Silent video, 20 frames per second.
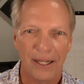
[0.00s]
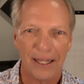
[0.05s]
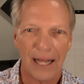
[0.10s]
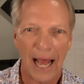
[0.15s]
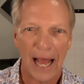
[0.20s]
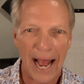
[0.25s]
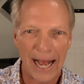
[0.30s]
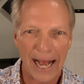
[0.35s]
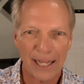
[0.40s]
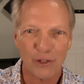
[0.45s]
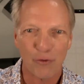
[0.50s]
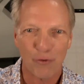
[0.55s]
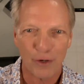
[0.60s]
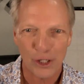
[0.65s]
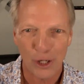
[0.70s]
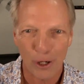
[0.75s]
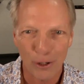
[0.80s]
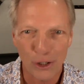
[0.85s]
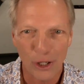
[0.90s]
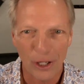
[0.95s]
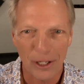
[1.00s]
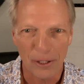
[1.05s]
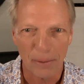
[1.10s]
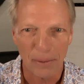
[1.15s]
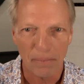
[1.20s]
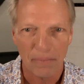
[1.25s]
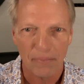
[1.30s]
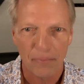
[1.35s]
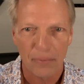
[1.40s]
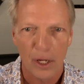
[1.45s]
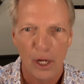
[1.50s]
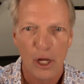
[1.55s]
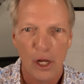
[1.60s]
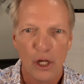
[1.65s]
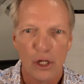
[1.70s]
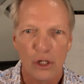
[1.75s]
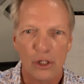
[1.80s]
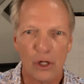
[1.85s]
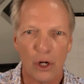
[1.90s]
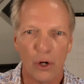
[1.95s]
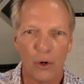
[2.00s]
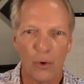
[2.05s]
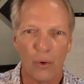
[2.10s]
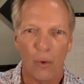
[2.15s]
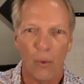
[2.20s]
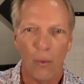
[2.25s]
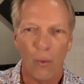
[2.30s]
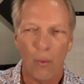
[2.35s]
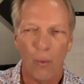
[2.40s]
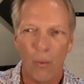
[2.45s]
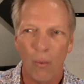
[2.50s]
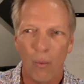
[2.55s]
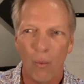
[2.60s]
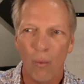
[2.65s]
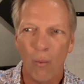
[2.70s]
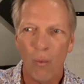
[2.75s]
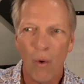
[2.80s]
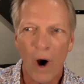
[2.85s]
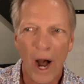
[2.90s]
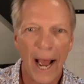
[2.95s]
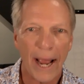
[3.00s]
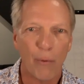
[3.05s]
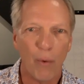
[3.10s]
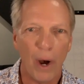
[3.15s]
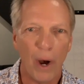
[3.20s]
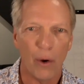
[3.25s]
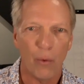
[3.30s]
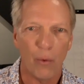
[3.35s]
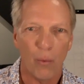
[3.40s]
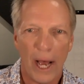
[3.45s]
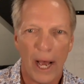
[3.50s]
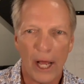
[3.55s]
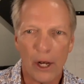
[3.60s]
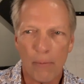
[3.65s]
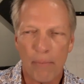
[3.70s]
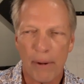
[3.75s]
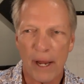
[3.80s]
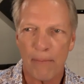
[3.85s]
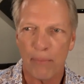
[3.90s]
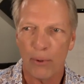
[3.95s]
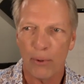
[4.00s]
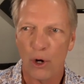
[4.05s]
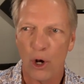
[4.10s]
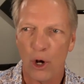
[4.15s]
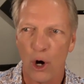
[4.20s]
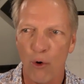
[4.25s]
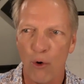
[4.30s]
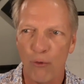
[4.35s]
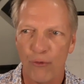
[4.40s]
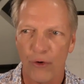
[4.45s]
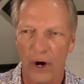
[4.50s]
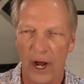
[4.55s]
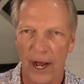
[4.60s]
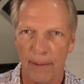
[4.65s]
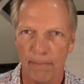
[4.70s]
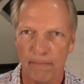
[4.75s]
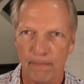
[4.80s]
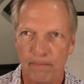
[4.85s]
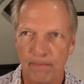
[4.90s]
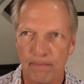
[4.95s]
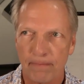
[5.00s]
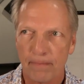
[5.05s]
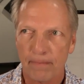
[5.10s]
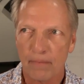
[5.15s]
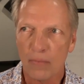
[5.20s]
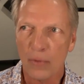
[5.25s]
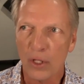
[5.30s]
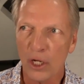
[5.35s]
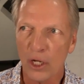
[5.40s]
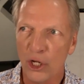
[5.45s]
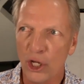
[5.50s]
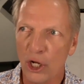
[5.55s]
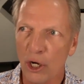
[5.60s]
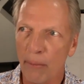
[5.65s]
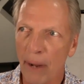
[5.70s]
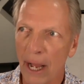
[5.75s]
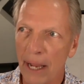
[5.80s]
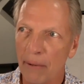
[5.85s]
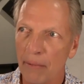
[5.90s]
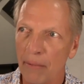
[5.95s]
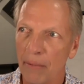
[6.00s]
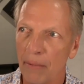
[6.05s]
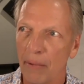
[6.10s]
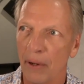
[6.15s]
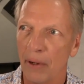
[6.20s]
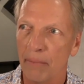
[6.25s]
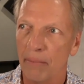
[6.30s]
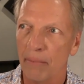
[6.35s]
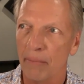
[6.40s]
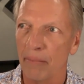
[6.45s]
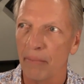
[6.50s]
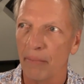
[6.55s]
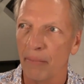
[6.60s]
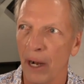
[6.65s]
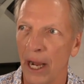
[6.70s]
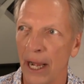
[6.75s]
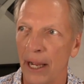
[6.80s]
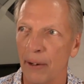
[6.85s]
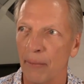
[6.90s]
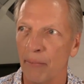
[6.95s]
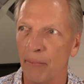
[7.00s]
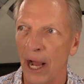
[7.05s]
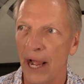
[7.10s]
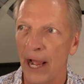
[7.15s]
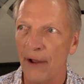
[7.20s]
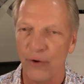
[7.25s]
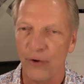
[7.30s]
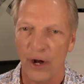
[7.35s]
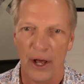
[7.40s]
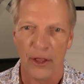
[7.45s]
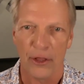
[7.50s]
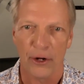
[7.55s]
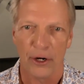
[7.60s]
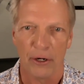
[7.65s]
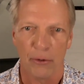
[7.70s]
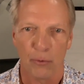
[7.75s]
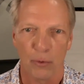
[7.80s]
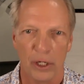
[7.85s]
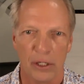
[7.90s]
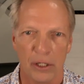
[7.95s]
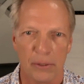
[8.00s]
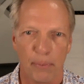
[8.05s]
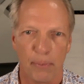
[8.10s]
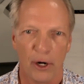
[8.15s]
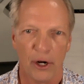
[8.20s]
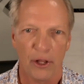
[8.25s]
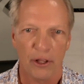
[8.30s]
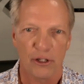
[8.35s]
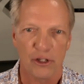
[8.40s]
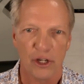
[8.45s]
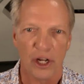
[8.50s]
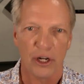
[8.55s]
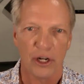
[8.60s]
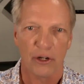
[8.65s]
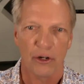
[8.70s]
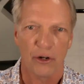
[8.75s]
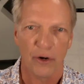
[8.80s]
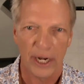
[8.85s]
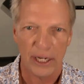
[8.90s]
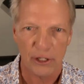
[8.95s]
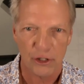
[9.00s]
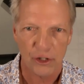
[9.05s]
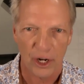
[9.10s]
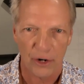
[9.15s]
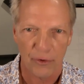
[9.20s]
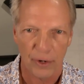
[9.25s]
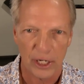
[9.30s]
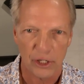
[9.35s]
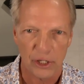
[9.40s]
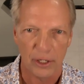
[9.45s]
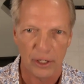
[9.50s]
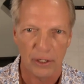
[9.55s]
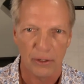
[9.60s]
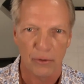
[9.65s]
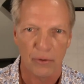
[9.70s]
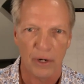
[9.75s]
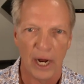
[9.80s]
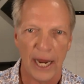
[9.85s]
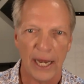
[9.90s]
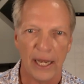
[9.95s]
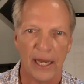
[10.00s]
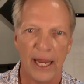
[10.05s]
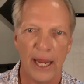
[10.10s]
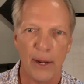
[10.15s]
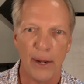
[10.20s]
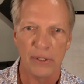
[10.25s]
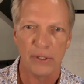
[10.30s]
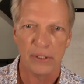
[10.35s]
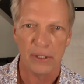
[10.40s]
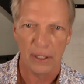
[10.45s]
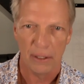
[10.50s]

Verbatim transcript: ask for socialism. So why? Why, why do people go from, you know, my, my, my father was part of the gen- greatest generation, right? He was